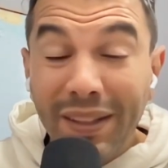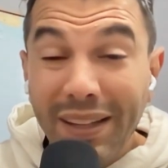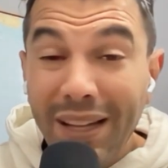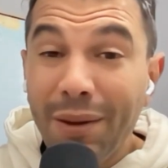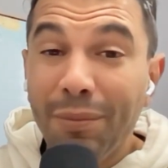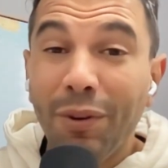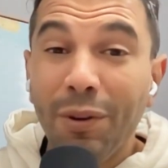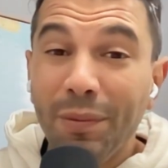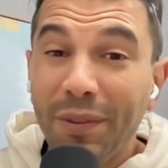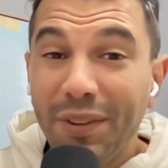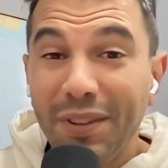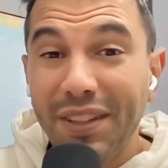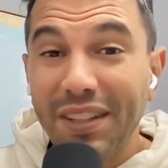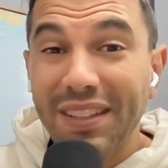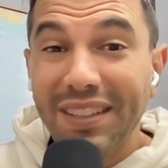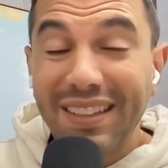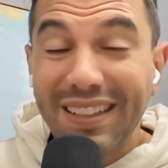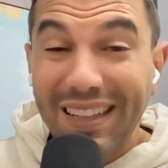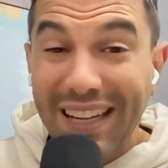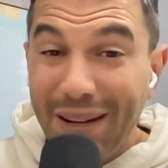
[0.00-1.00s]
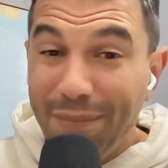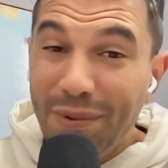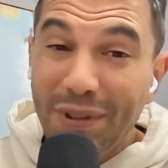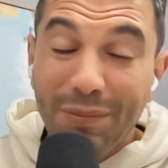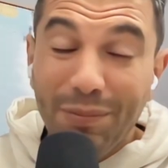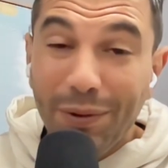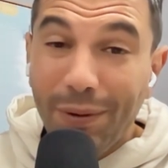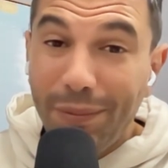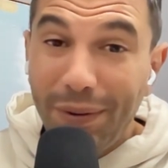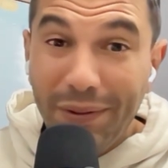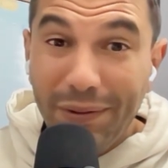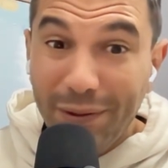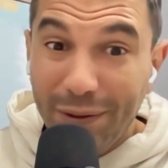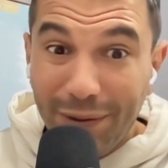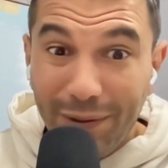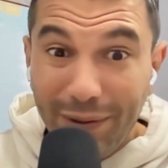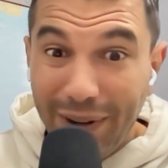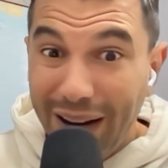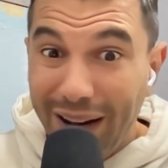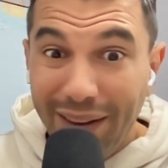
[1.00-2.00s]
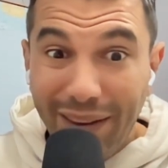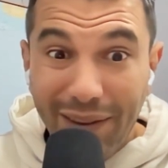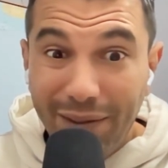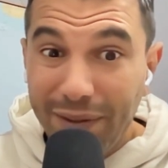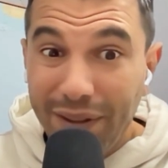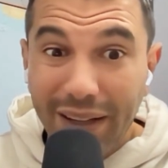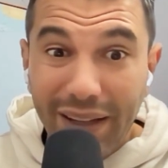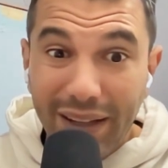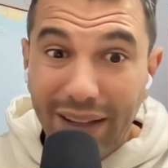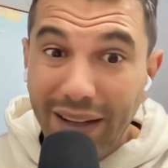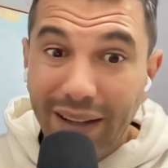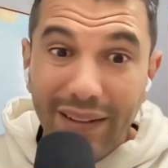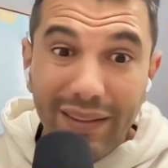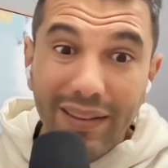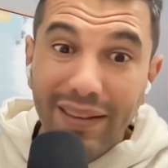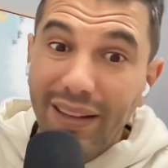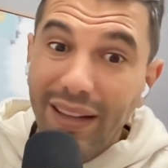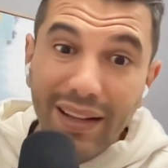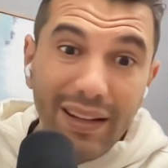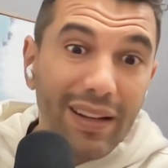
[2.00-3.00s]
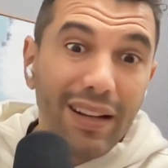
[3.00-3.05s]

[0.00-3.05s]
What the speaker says: their property, only keeping the property for around 3 years and then